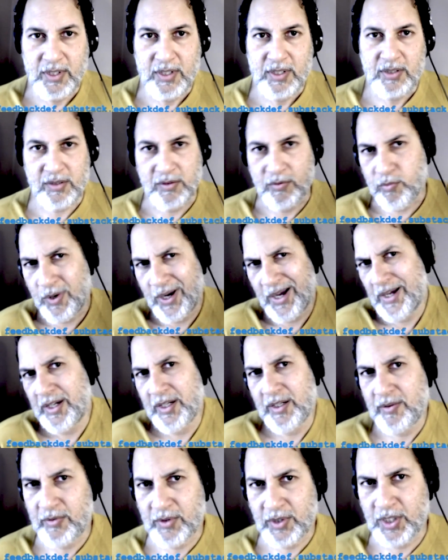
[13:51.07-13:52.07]
so
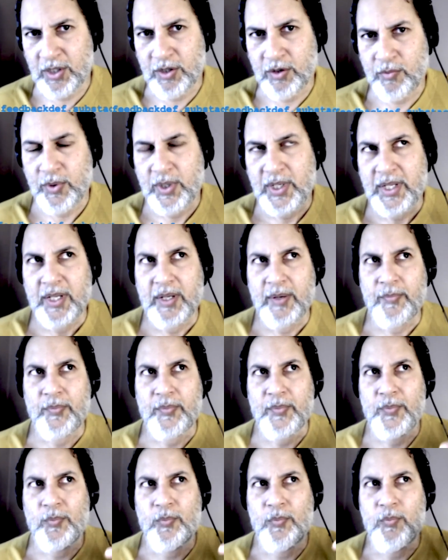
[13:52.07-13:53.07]
why
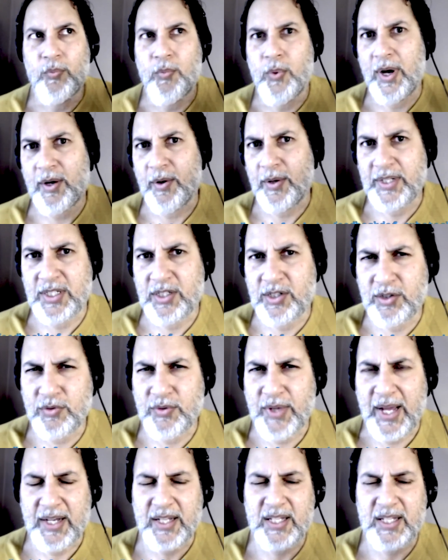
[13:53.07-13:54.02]
do I need to do that?